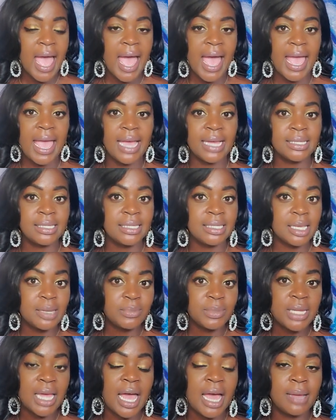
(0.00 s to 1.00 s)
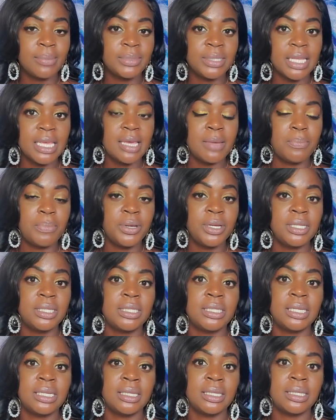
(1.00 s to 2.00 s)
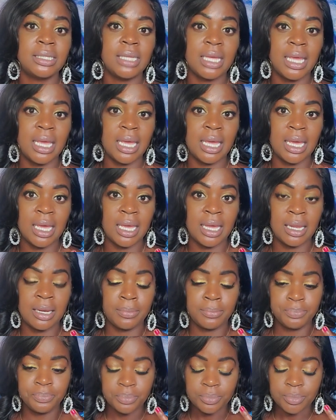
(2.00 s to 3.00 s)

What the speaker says: And sometimes it puts us in